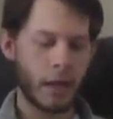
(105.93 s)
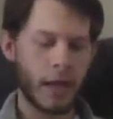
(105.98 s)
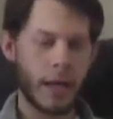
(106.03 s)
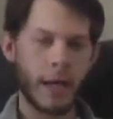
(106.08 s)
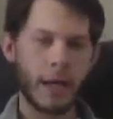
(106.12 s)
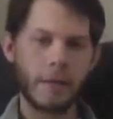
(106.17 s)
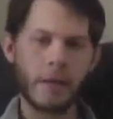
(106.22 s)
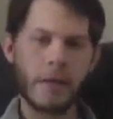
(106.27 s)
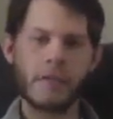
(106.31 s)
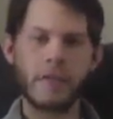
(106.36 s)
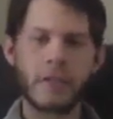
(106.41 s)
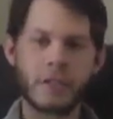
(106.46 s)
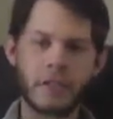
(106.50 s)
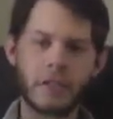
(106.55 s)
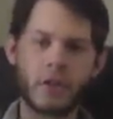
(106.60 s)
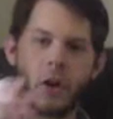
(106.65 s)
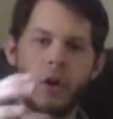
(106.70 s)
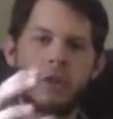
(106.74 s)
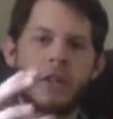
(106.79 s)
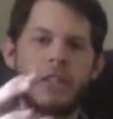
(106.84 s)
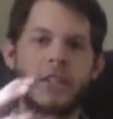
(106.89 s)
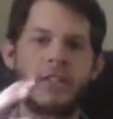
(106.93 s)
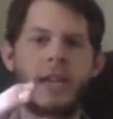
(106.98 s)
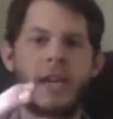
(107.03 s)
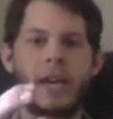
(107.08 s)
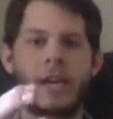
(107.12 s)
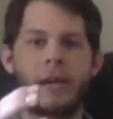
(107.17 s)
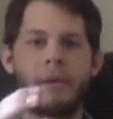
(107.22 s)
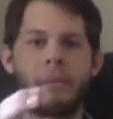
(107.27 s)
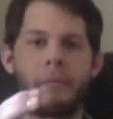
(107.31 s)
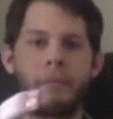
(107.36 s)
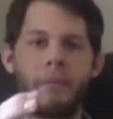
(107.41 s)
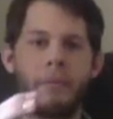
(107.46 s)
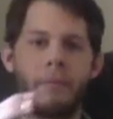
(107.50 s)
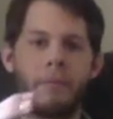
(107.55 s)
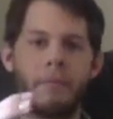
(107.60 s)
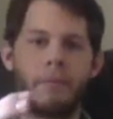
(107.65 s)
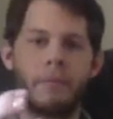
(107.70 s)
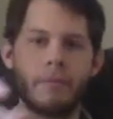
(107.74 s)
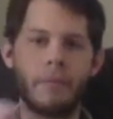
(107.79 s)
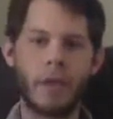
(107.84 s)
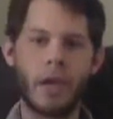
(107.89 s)
And then this darkness came
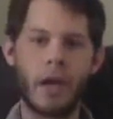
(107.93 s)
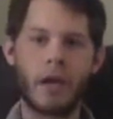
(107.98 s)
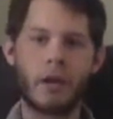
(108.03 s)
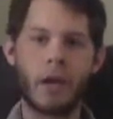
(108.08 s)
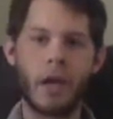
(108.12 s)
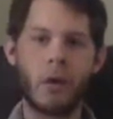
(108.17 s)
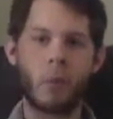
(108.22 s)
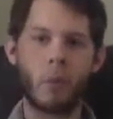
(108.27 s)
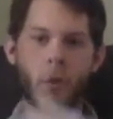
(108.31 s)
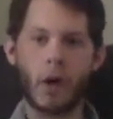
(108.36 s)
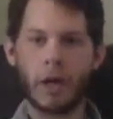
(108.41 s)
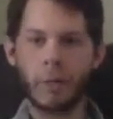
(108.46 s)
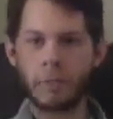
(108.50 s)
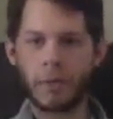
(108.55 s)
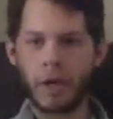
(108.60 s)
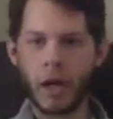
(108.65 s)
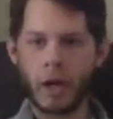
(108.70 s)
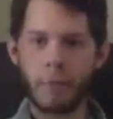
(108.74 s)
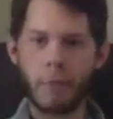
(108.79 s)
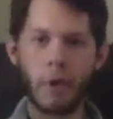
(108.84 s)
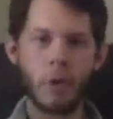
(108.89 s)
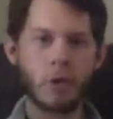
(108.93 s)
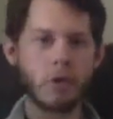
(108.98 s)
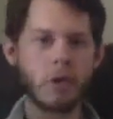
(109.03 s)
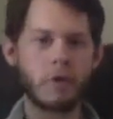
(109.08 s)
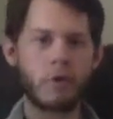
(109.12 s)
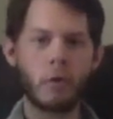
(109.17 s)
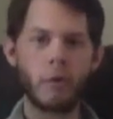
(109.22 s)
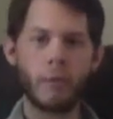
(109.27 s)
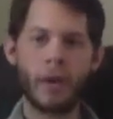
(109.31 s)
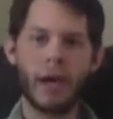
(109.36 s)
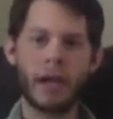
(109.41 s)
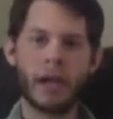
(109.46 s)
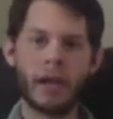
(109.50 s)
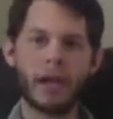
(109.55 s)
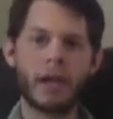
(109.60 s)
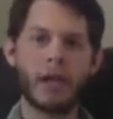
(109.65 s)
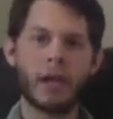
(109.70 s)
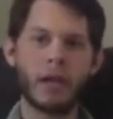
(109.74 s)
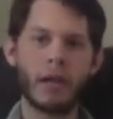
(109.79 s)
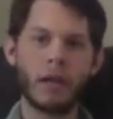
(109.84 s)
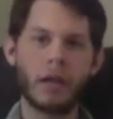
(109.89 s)
and wiped out most of
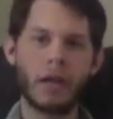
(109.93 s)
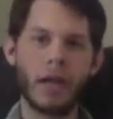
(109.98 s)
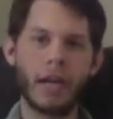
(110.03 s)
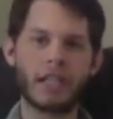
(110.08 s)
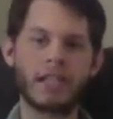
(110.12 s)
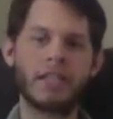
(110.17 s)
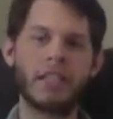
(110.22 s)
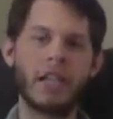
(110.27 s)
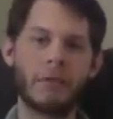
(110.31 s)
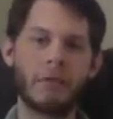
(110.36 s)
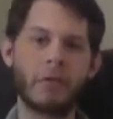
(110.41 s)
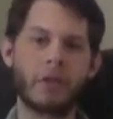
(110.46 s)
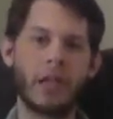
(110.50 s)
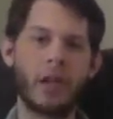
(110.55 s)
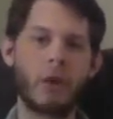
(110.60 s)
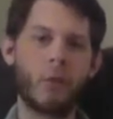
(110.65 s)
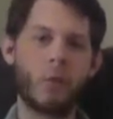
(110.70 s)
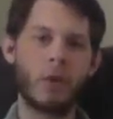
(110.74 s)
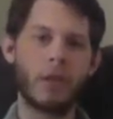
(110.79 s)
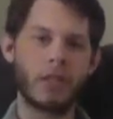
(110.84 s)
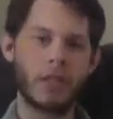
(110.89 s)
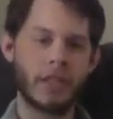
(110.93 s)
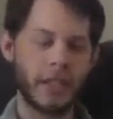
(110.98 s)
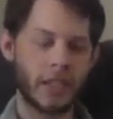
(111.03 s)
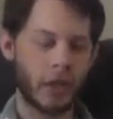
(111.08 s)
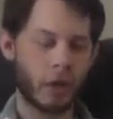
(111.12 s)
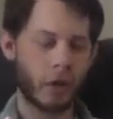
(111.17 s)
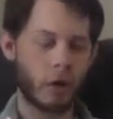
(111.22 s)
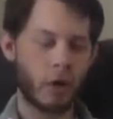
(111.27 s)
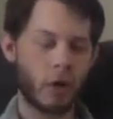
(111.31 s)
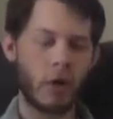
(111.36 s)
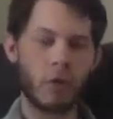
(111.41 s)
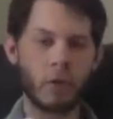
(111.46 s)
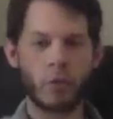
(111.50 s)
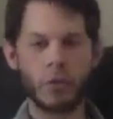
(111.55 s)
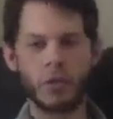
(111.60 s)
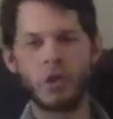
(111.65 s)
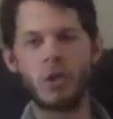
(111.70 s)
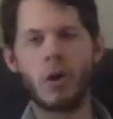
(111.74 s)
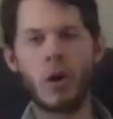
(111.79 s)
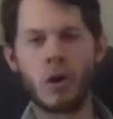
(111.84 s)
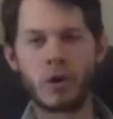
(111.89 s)
humanity except for that one city on Earth,
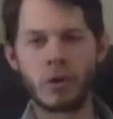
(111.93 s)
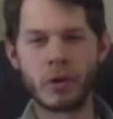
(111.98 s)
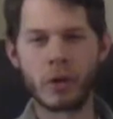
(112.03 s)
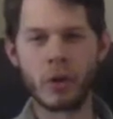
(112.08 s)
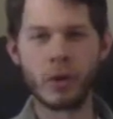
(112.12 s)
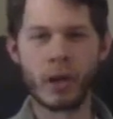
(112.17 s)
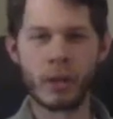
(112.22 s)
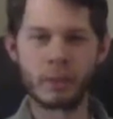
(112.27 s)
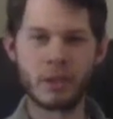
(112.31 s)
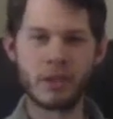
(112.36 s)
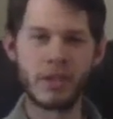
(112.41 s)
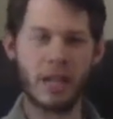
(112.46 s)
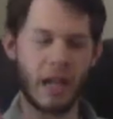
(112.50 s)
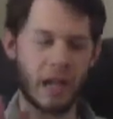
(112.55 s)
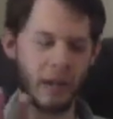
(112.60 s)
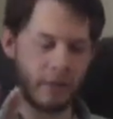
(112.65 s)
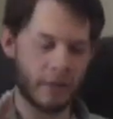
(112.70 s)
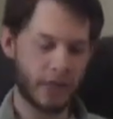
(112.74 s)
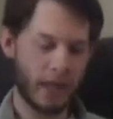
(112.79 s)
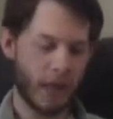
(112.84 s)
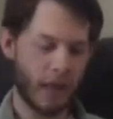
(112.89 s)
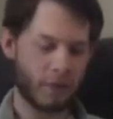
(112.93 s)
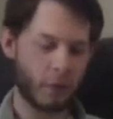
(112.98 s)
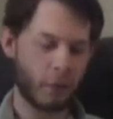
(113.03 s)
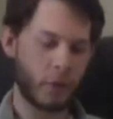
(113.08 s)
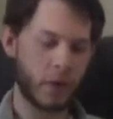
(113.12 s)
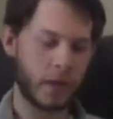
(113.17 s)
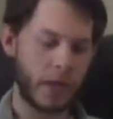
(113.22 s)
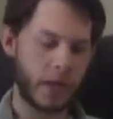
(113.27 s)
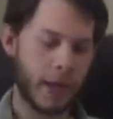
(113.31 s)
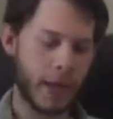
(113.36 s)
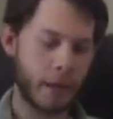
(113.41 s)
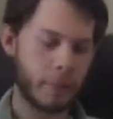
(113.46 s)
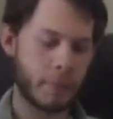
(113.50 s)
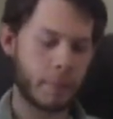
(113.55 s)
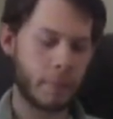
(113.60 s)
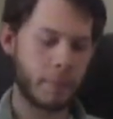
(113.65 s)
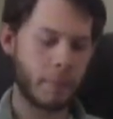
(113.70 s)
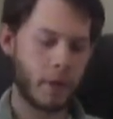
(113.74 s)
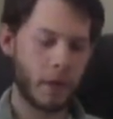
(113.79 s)
which you all know. It's kind of a recap.